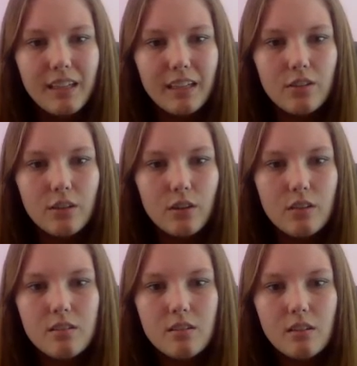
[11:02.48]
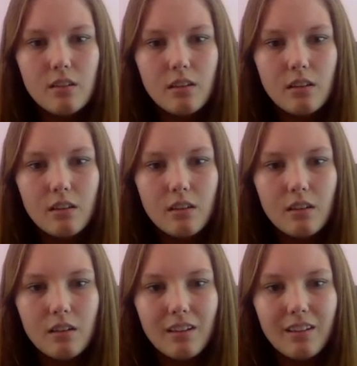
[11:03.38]
thing I just noticed.
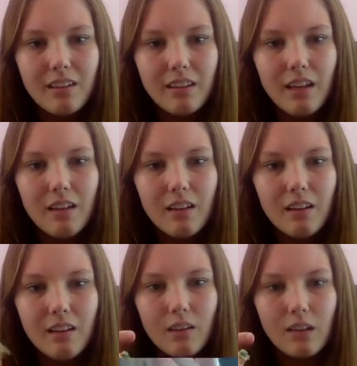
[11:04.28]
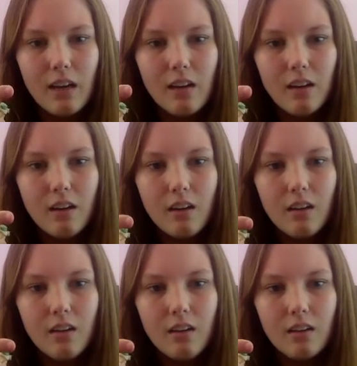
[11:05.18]
See that? This guy?
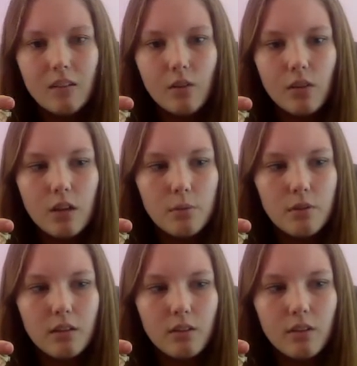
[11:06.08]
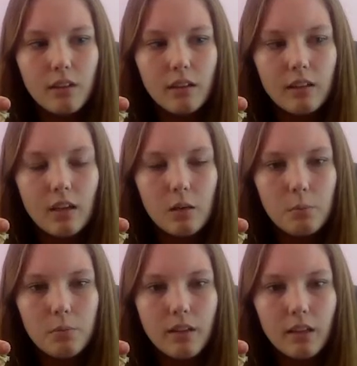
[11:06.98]
So his arms can go slightly
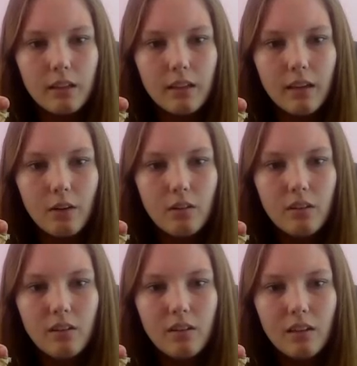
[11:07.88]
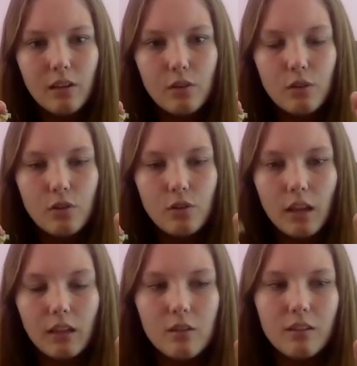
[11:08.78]
up, slightly down, ever so
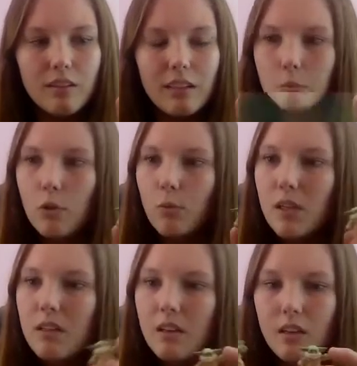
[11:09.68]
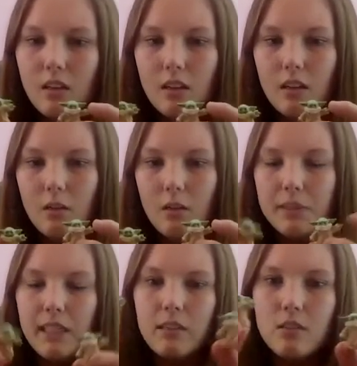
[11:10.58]
slightly. You can see that movement.
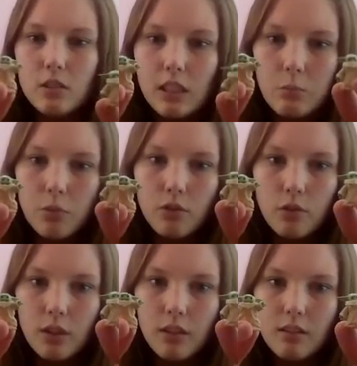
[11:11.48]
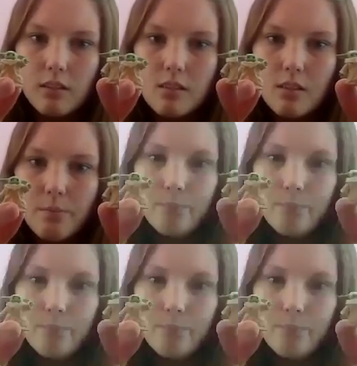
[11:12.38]
But yeah, so they can both go like this.